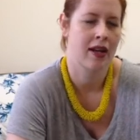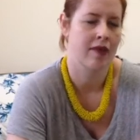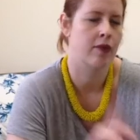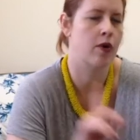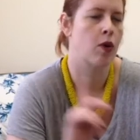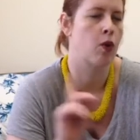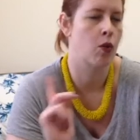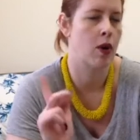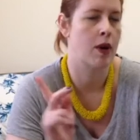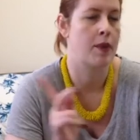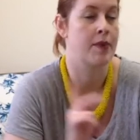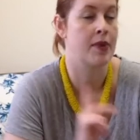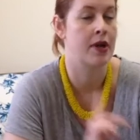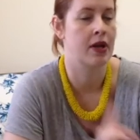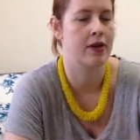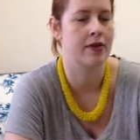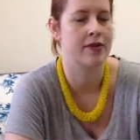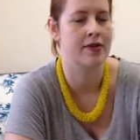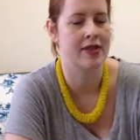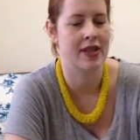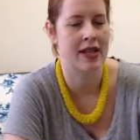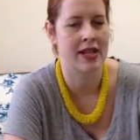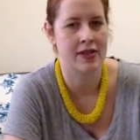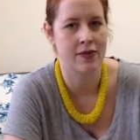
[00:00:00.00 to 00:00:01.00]
I've got one pair
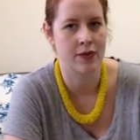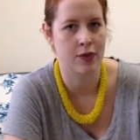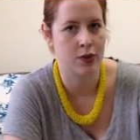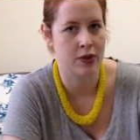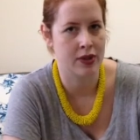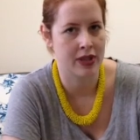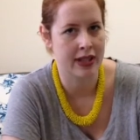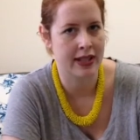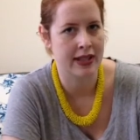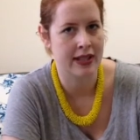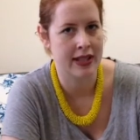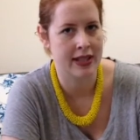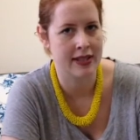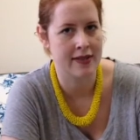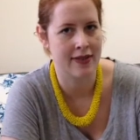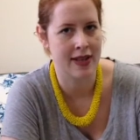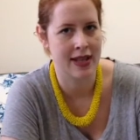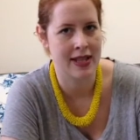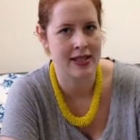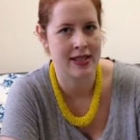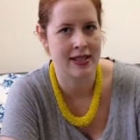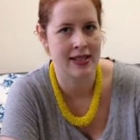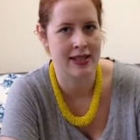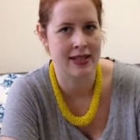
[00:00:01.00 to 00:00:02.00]
of size 14, let's
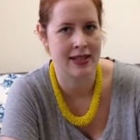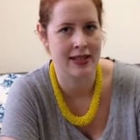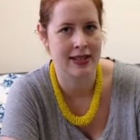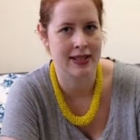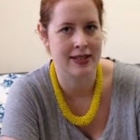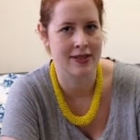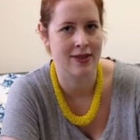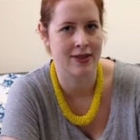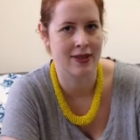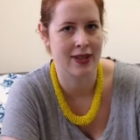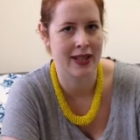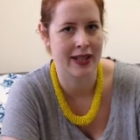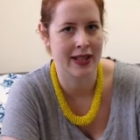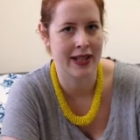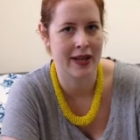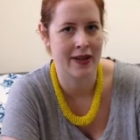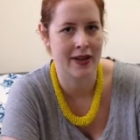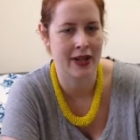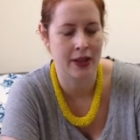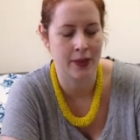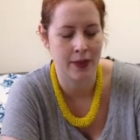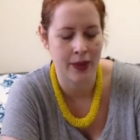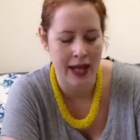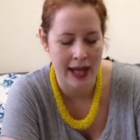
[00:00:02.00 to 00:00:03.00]
face it, let's not get
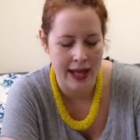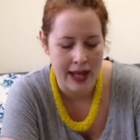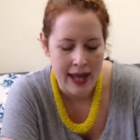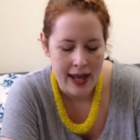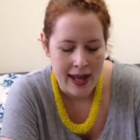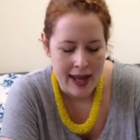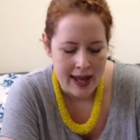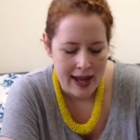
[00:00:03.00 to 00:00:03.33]
carried away.